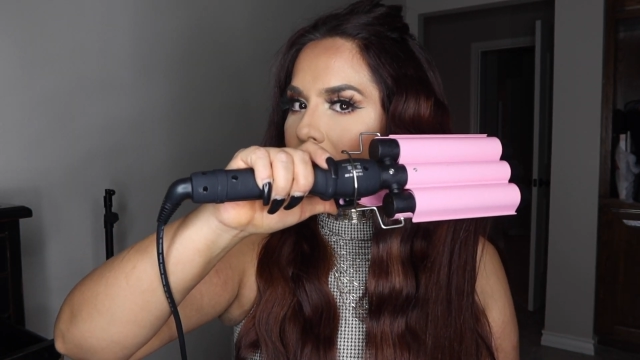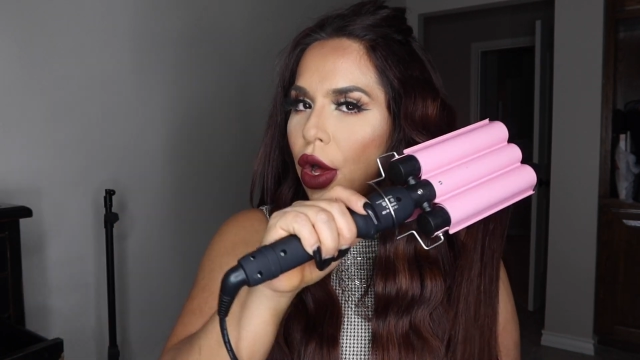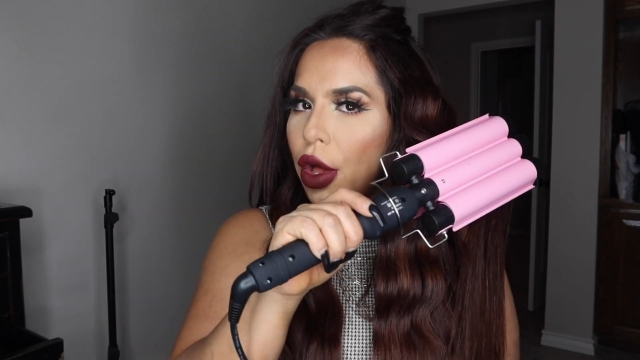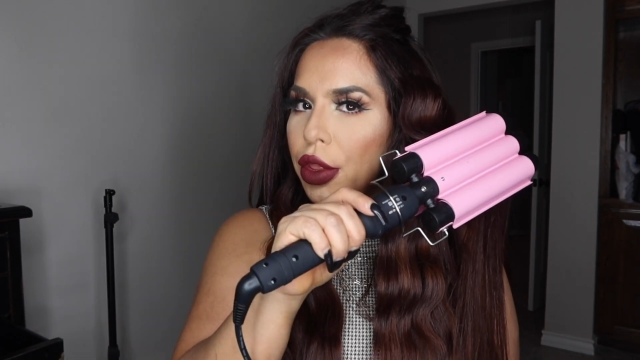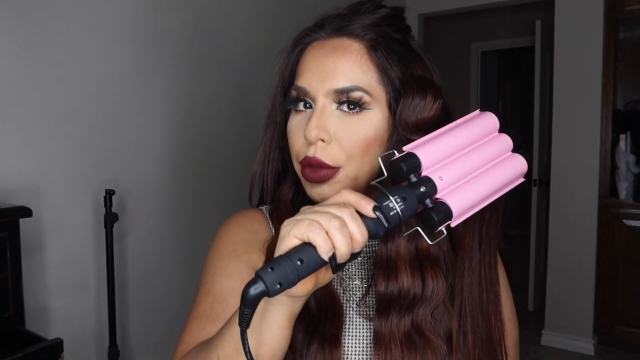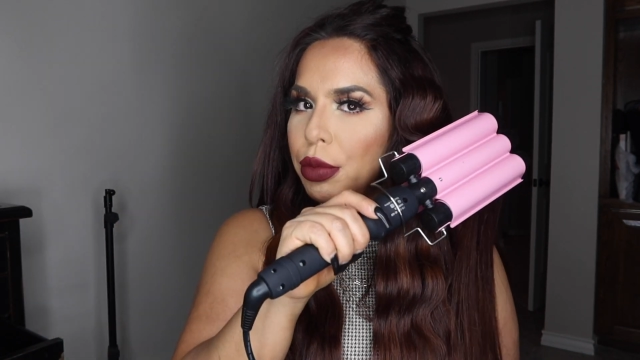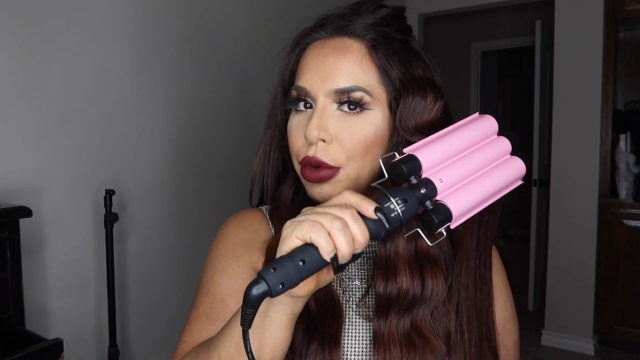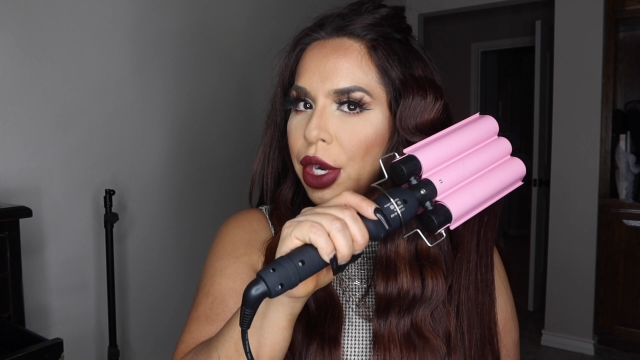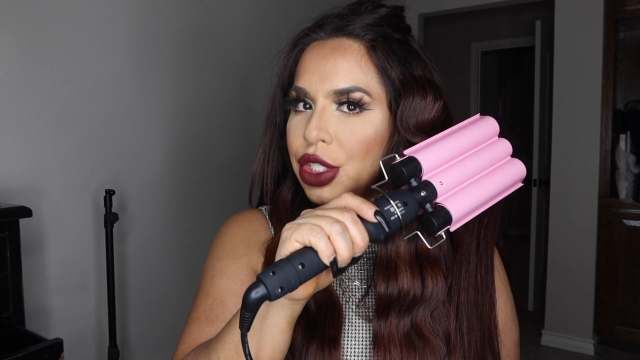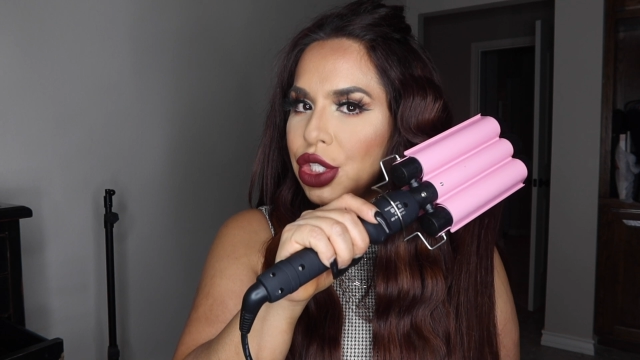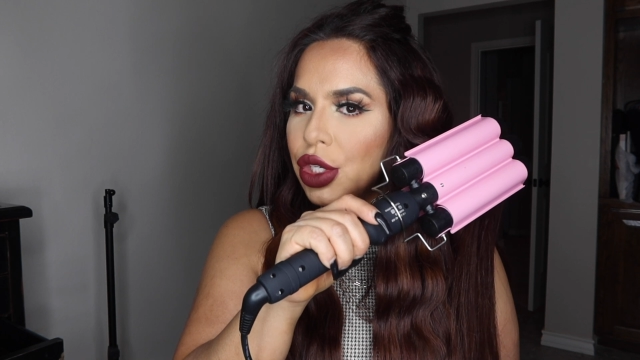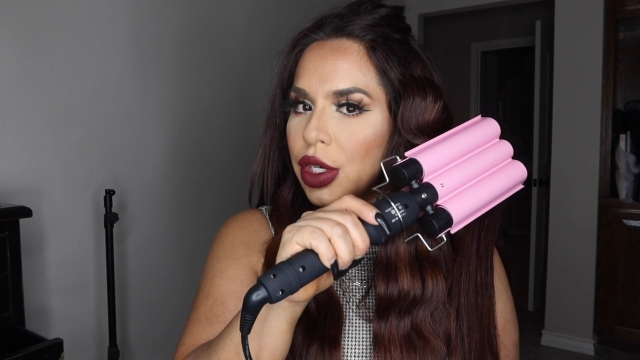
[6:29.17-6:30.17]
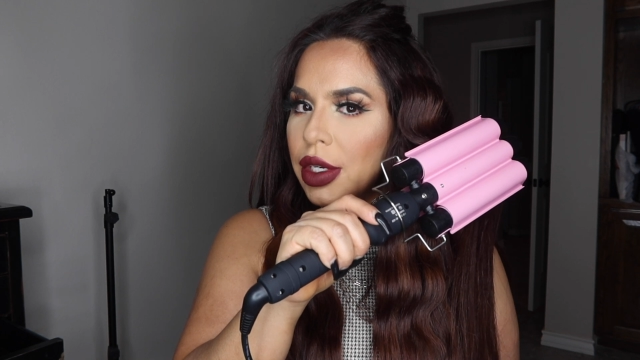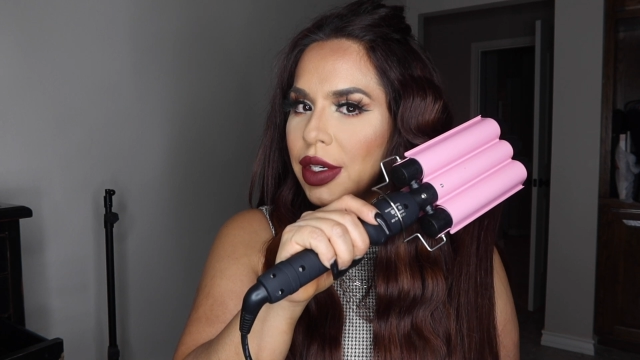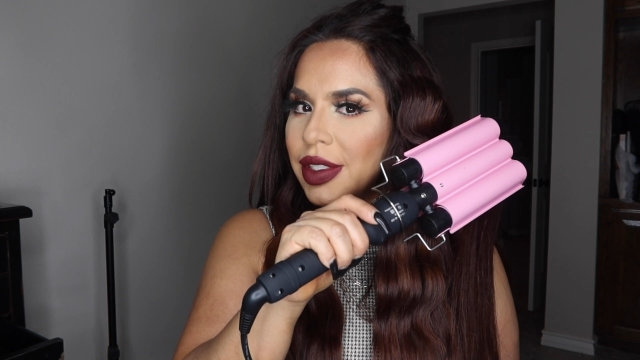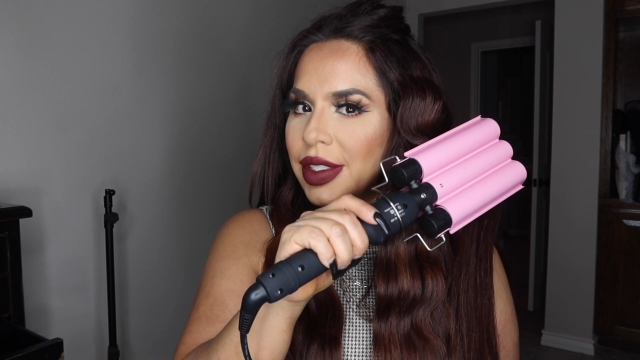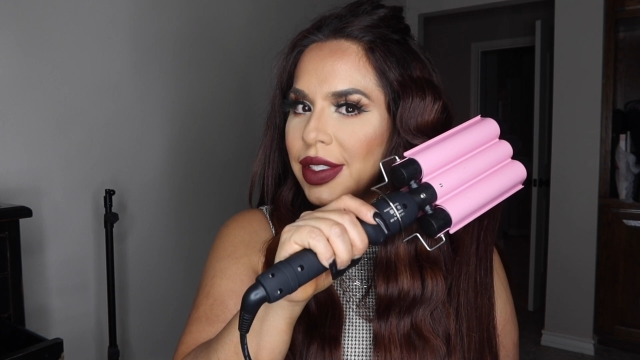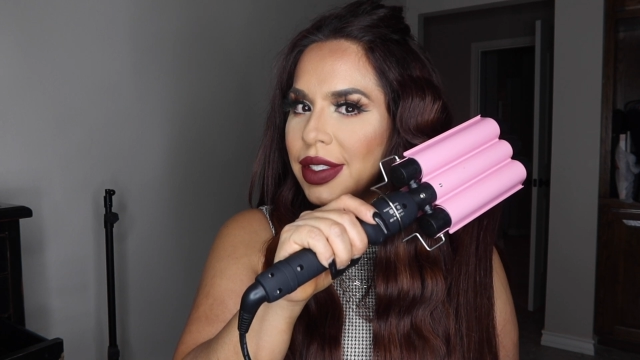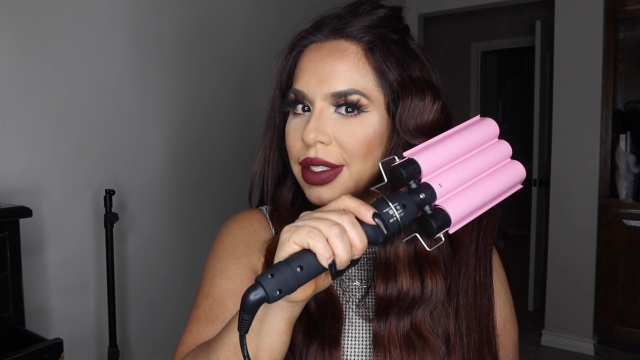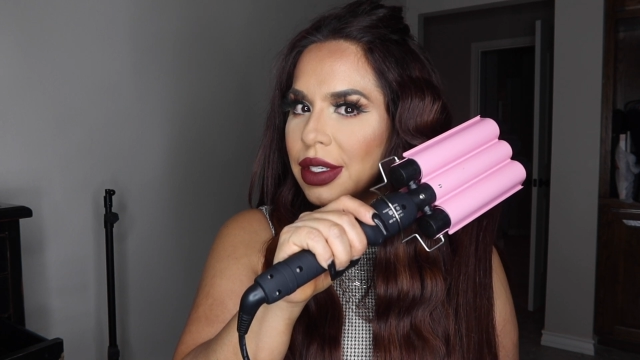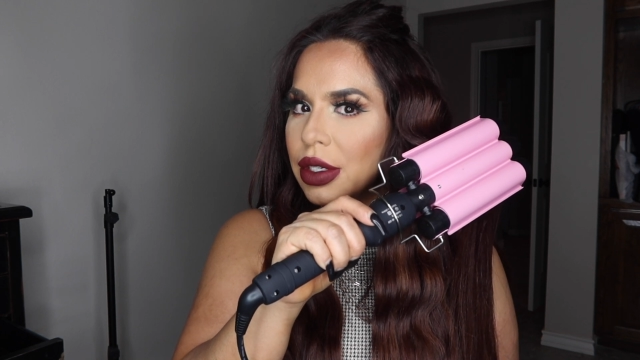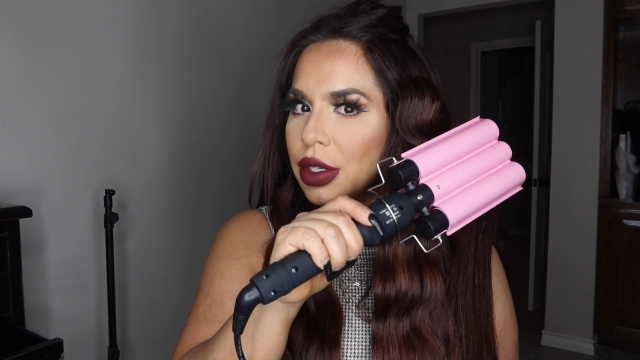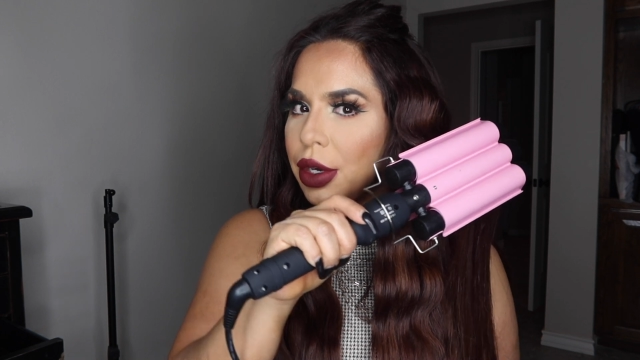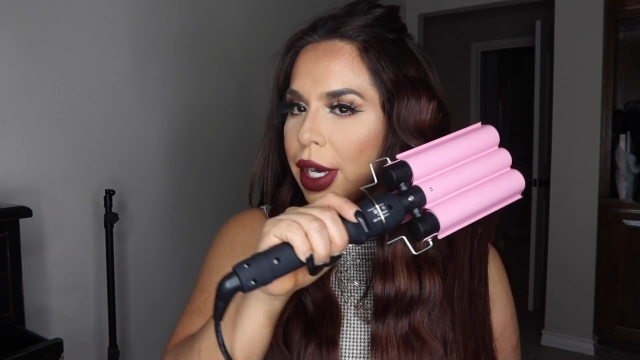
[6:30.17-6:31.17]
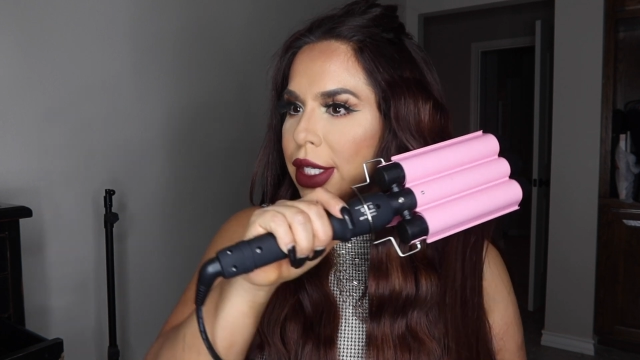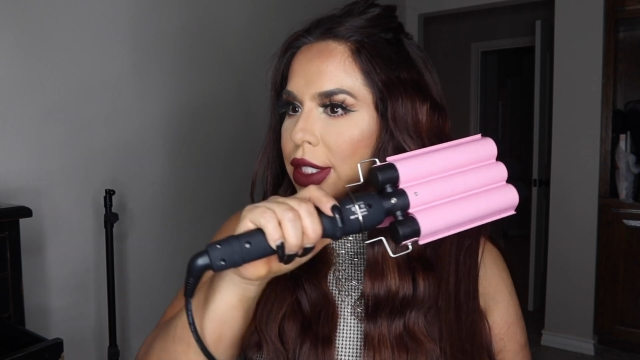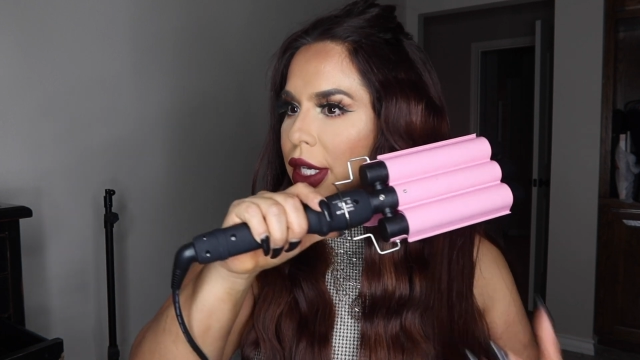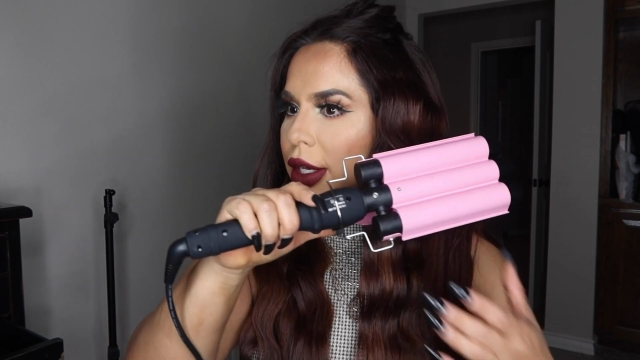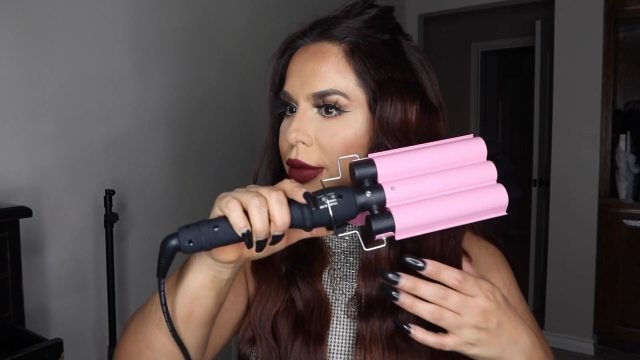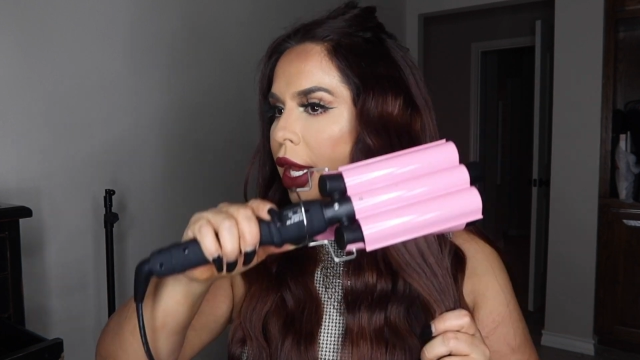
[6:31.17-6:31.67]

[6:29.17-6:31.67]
all the pressure, it's crazy.